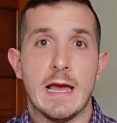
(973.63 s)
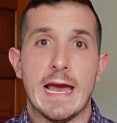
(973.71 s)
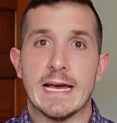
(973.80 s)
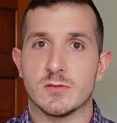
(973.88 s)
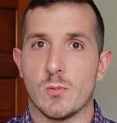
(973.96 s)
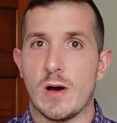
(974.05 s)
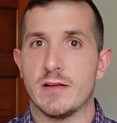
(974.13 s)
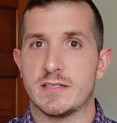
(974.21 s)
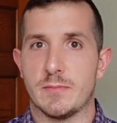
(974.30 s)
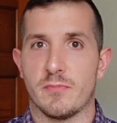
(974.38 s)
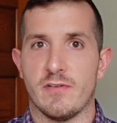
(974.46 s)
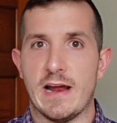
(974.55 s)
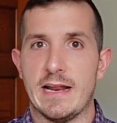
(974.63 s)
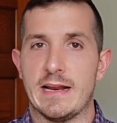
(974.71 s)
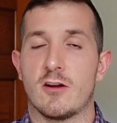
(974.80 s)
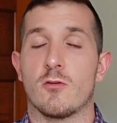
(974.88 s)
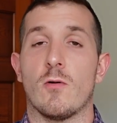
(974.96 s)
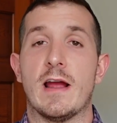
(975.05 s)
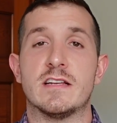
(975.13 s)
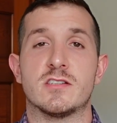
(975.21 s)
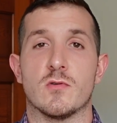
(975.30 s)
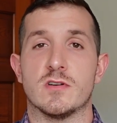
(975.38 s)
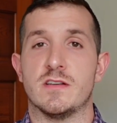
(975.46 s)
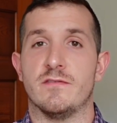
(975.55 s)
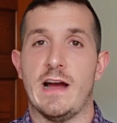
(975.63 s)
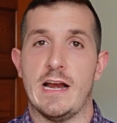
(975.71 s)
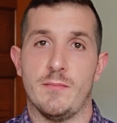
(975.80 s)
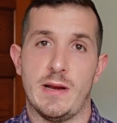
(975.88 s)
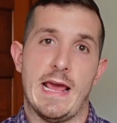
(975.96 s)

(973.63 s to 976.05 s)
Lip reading: as well as it provided a great source of vitamin